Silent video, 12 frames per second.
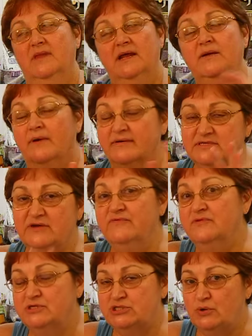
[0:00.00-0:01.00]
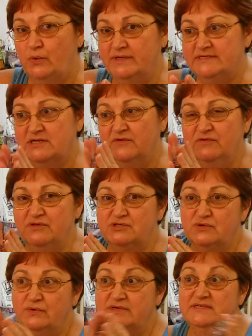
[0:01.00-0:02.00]
anyway, I was over in the toys, and over in the
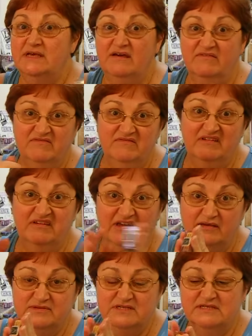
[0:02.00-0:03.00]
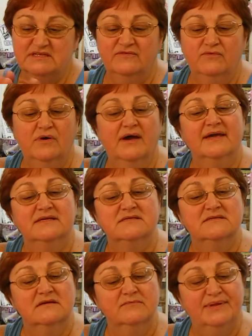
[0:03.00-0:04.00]
toys they have like games and stuff. Well, I guess
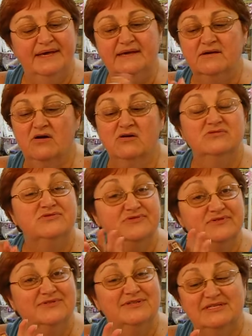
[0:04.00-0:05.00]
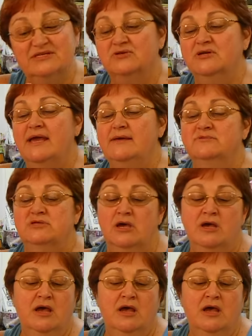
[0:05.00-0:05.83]
playing cards are still considered games.